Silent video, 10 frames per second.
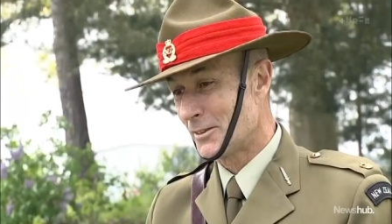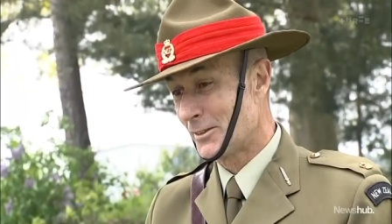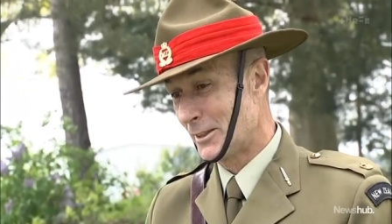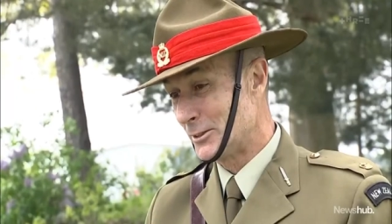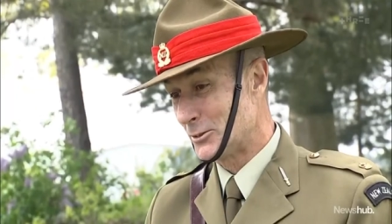
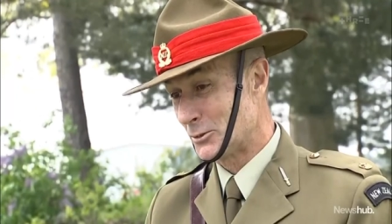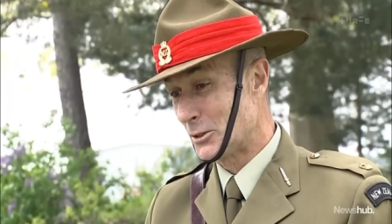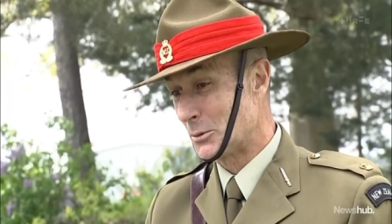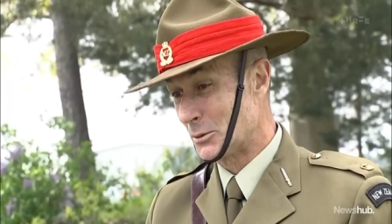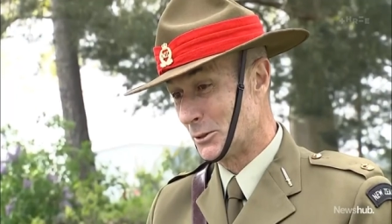They
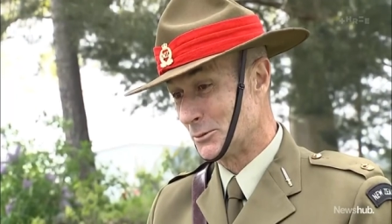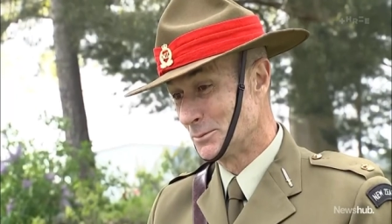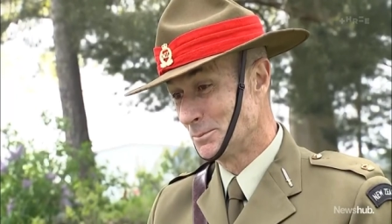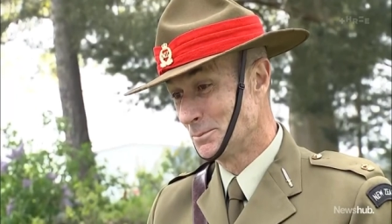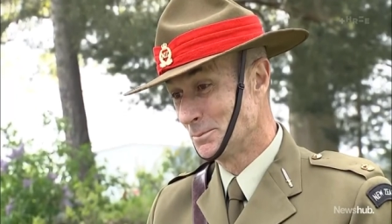just hold on.
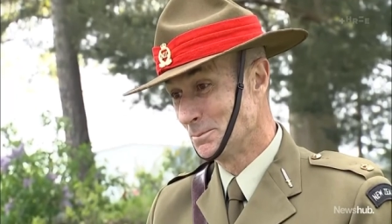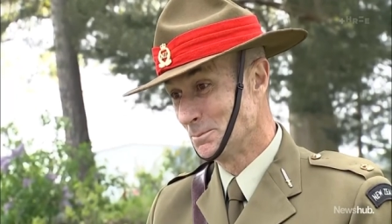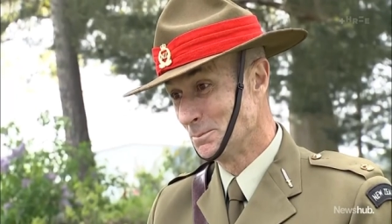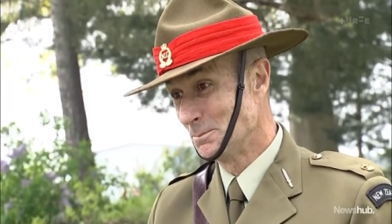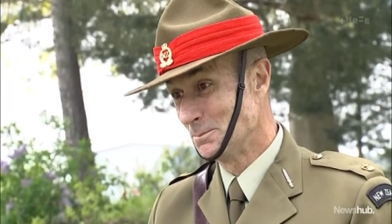
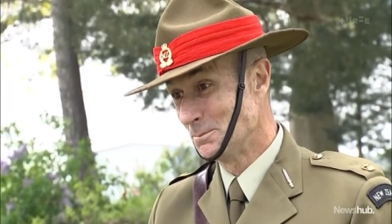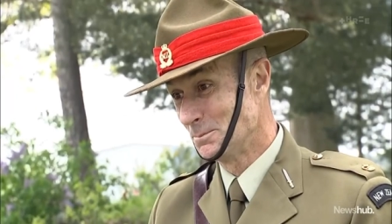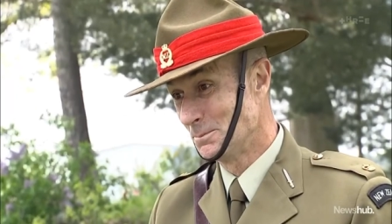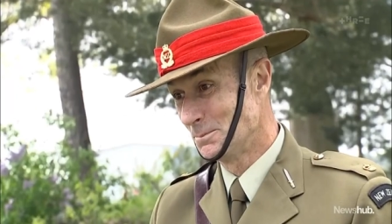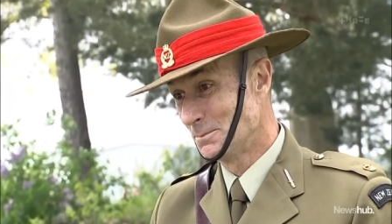
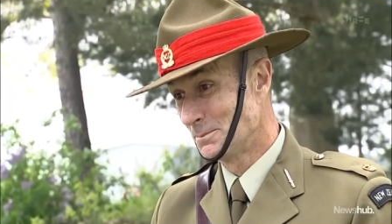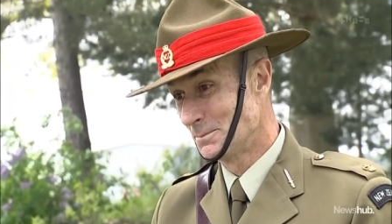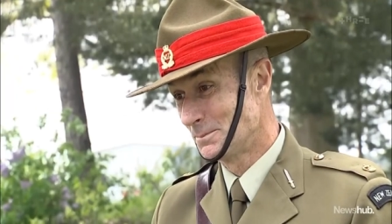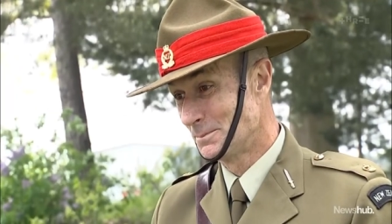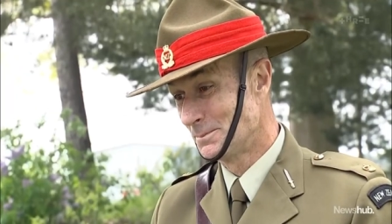
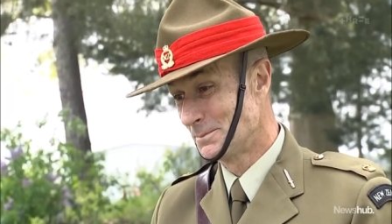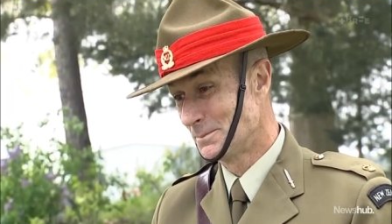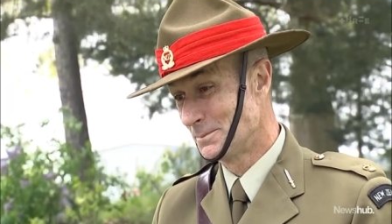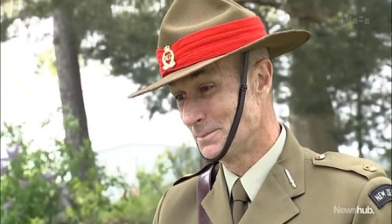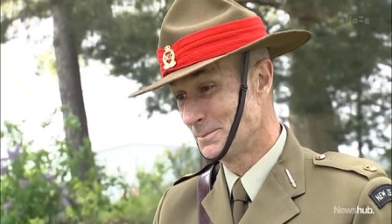
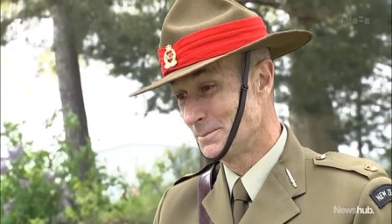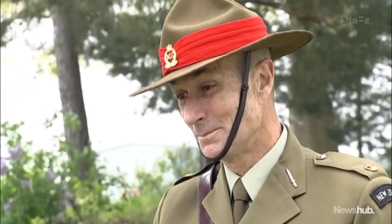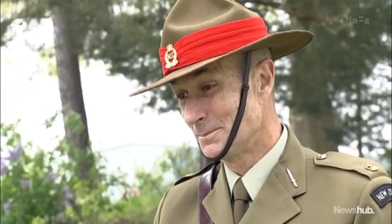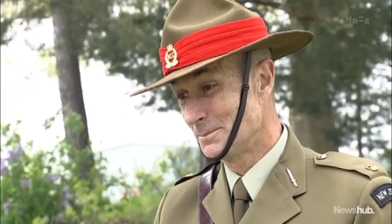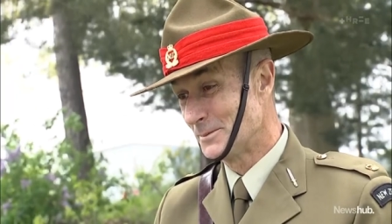It's that
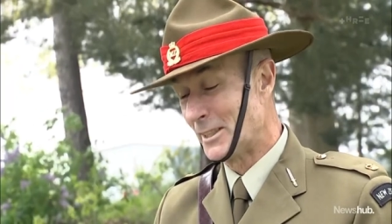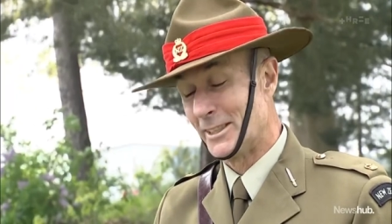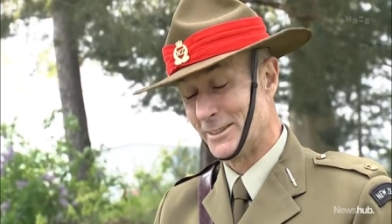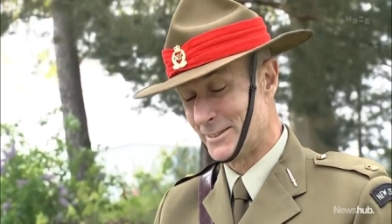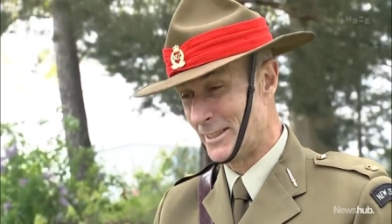
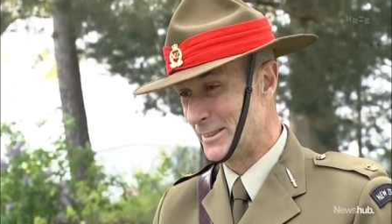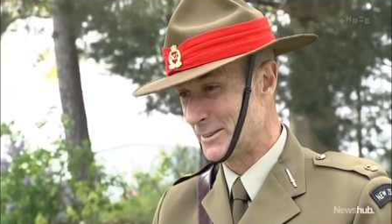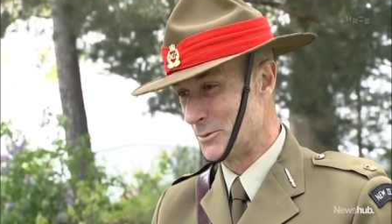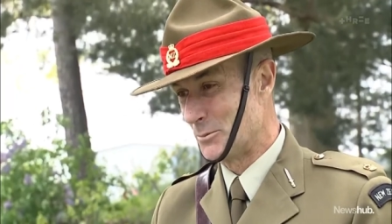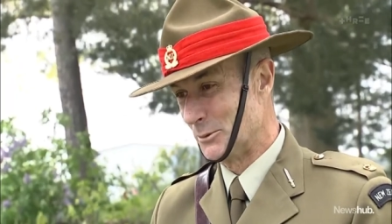simple. It's
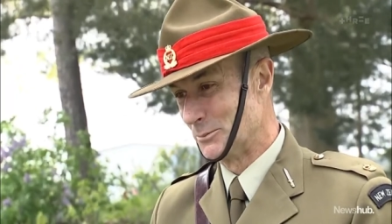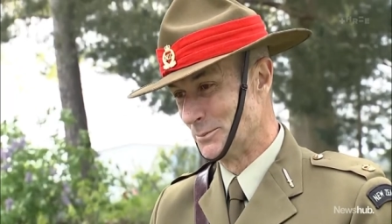that simple.